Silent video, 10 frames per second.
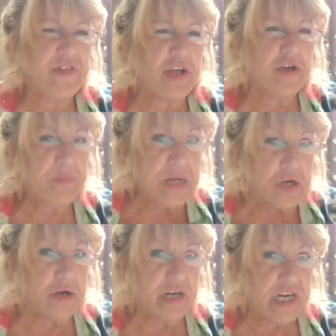could be
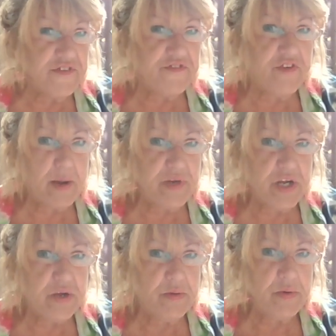learning from
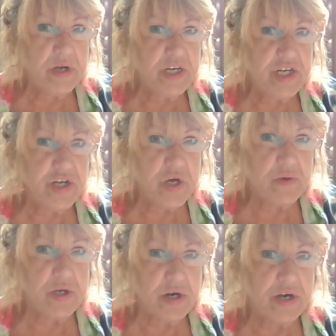you, you know,
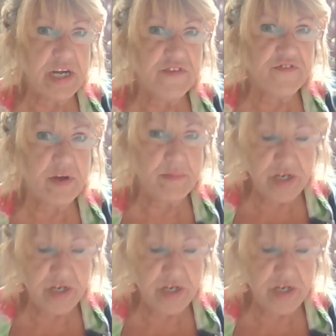learning from